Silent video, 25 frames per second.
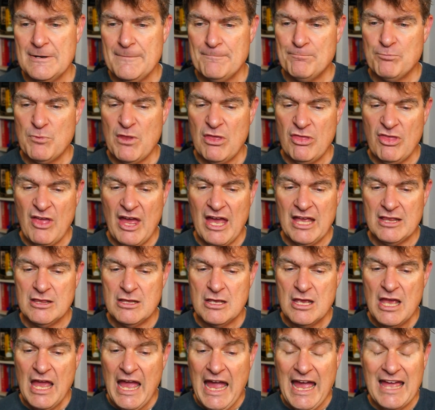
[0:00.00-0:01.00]
that,
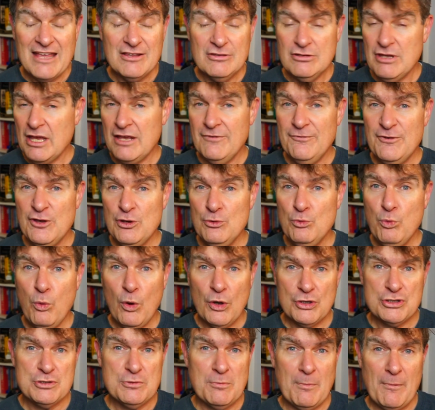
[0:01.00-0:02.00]
and if you
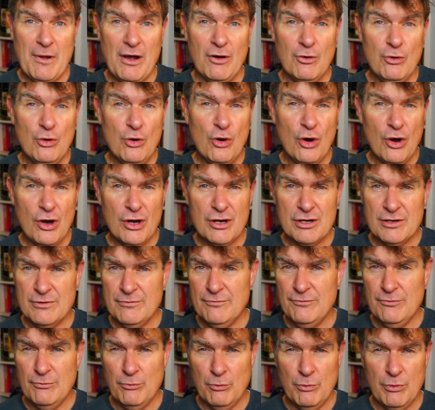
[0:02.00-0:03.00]
watch a lot
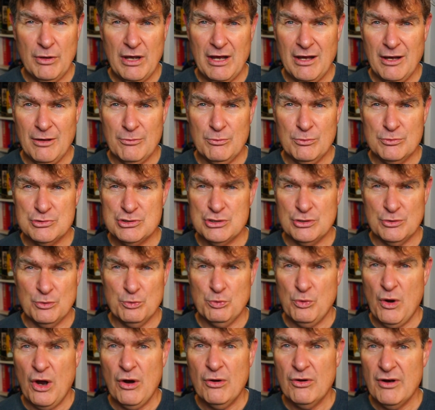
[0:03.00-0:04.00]
of
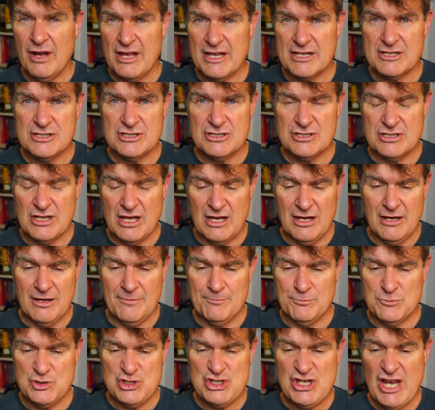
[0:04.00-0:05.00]

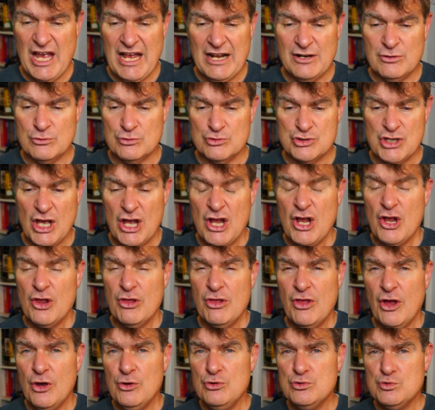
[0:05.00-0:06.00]
Rolex channels,
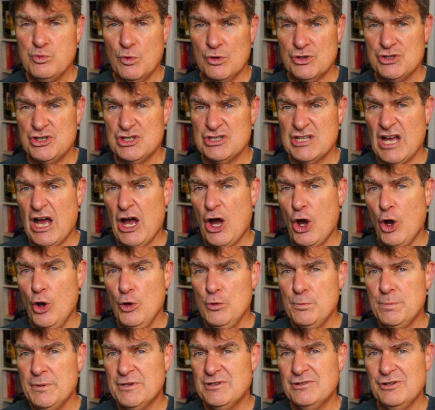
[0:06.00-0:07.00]
those watches are
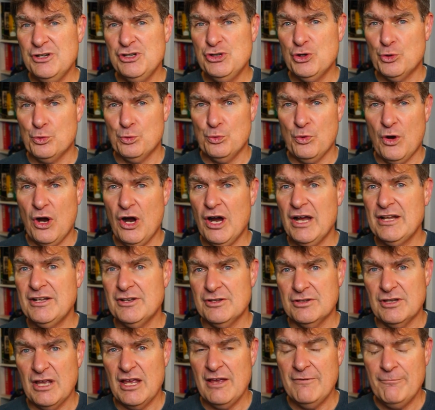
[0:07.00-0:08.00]
openly
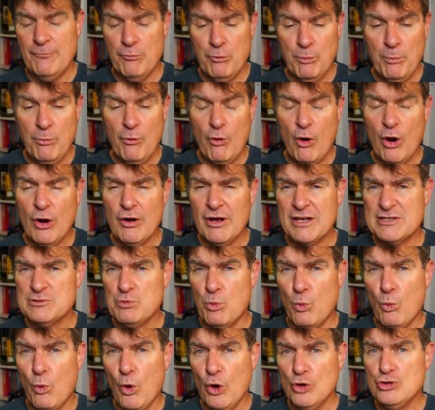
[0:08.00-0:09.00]
derided. If Rolex
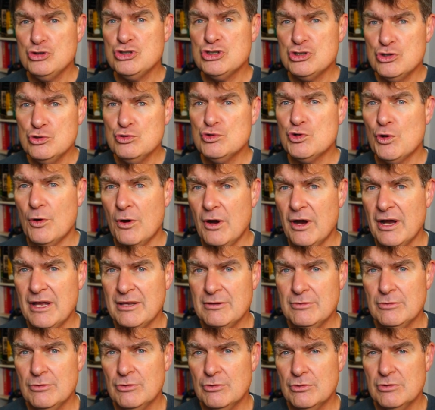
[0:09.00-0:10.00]
was to try
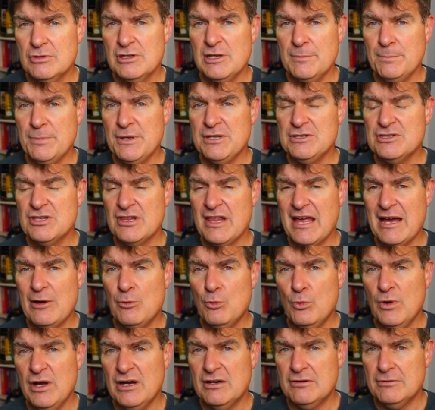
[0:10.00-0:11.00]
and dip into that
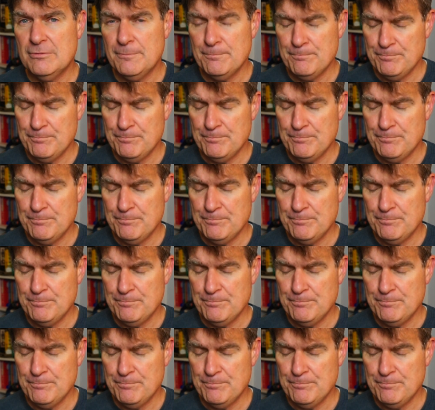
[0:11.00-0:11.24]
well,